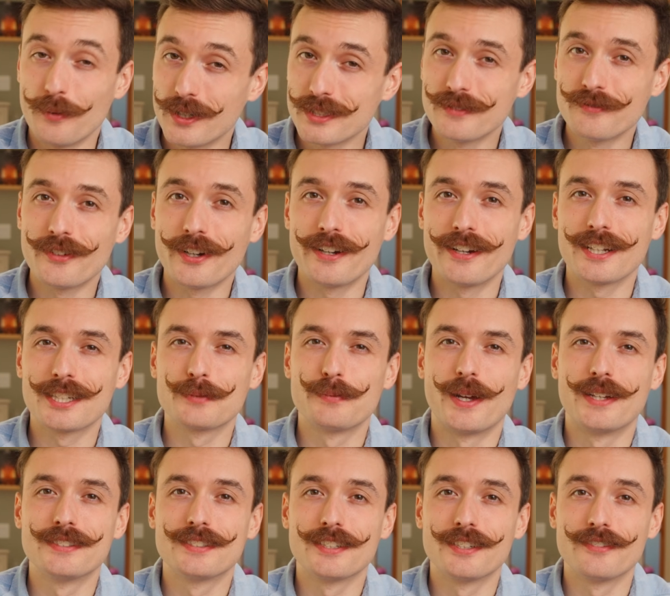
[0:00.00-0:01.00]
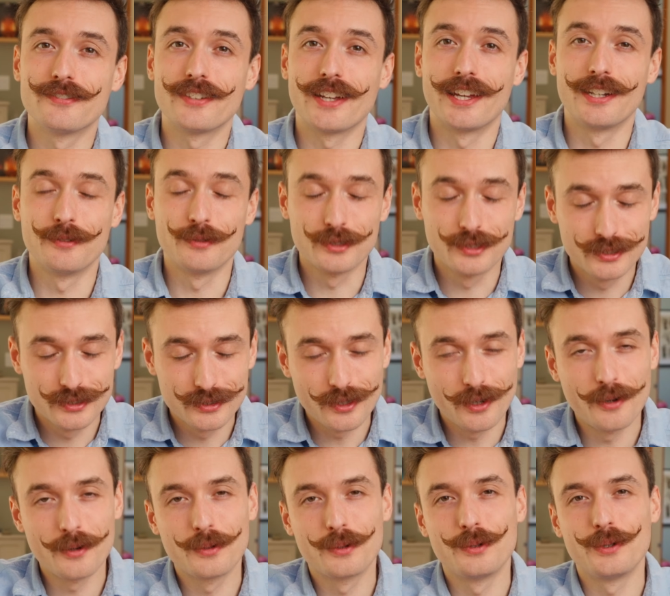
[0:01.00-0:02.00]
wasn't very expensive, and it was
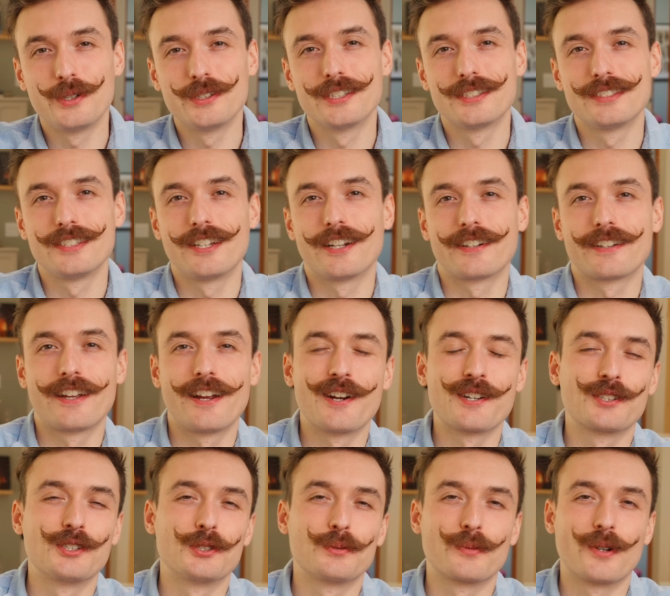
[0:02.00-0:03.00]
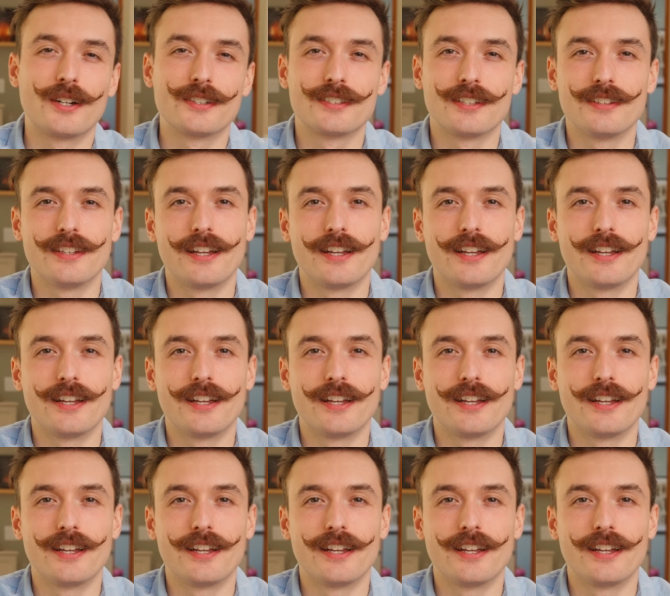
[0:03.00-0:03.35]
so cool to see our characters brought to